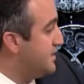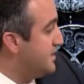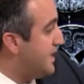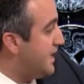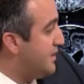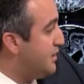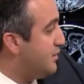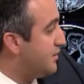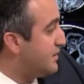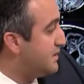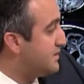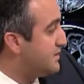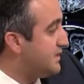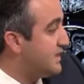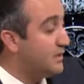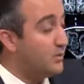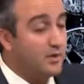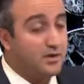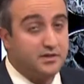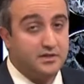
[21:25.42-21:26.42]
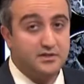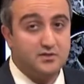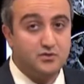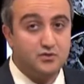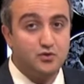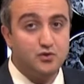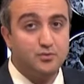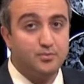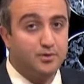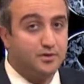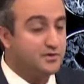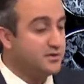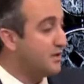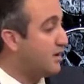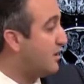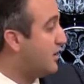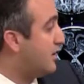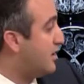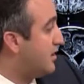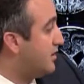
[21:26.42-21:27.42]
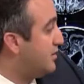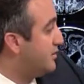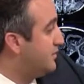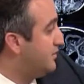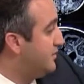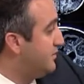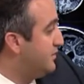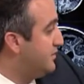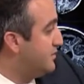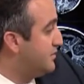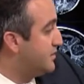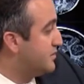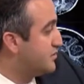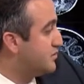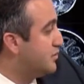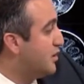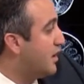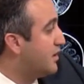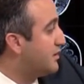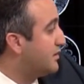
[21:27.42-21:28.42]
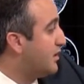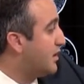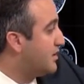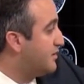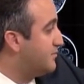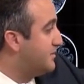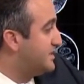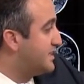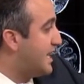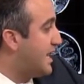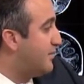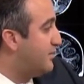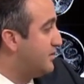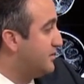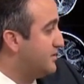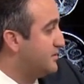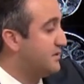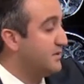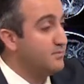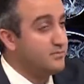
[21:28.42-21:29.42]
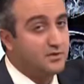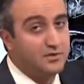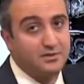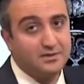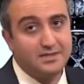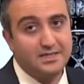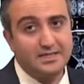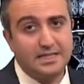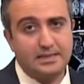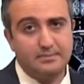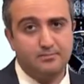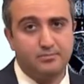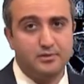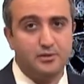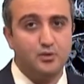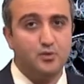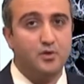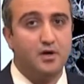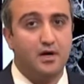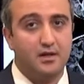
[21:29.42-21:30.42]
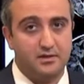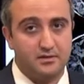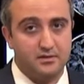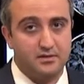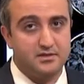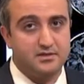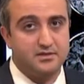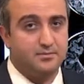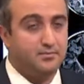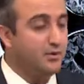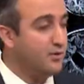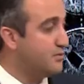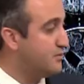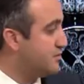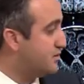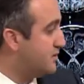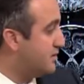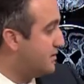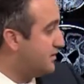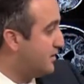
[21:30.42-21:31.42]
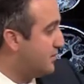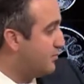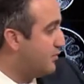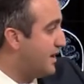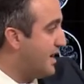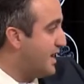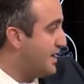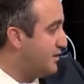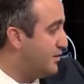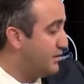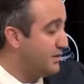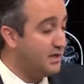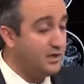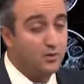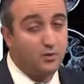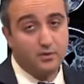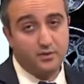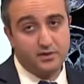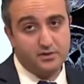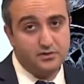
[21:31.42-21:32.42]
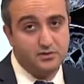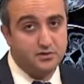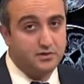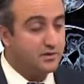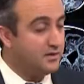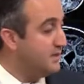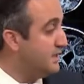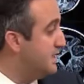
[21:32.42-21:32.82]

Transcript: And you can see where these tubers are, there's not a lot of metabolism. So you see that blue color as opposed to the red or the orange.